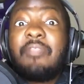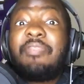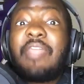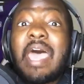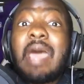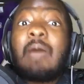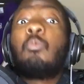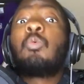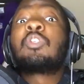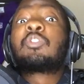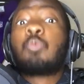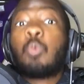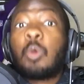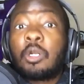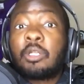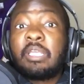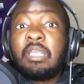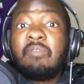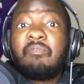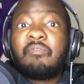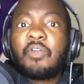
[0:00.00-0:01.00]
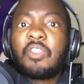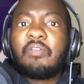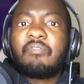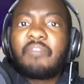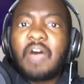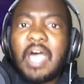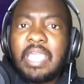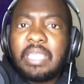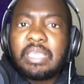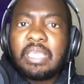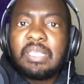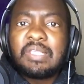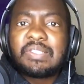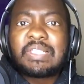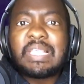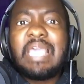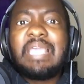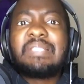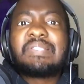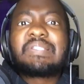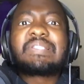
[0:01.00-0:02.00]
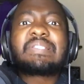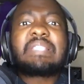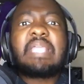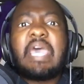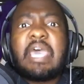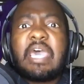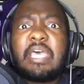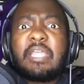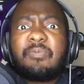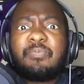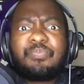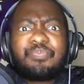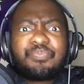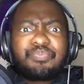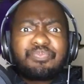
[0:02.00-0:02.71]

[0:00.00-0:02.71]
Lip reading: that was working for the Vikings. Instead,